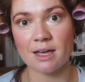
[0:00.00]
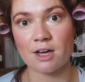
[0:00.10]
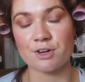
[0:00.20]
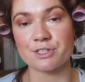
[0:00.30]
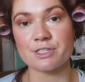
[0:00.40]

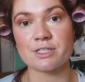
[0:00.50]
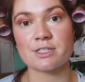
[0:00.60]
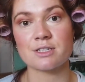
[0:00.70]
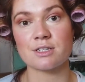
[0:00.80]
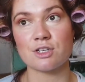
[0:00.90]

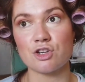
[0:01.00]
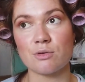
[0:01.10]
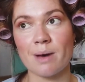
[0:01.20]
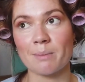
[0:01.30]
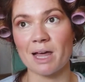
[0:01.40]
because
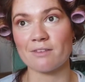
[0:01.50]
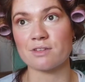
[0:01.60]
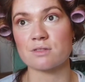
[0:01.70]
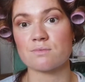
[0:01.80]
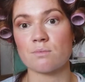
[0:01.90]
new mum life
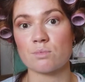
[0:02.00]
is